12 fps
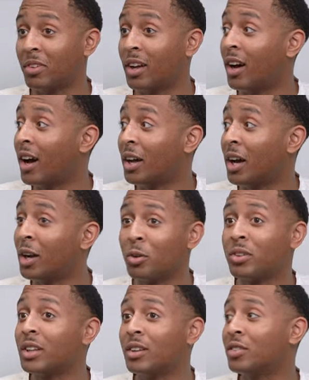I
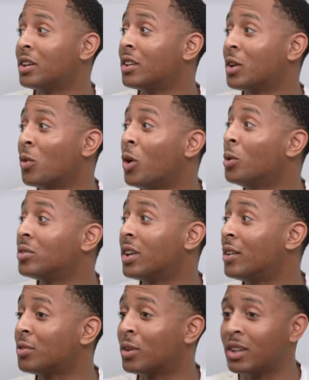don't think there's anything wrong with
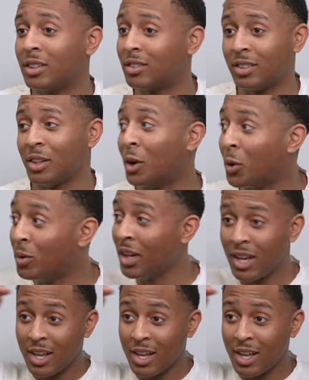Staff Sergeant. It's, you know,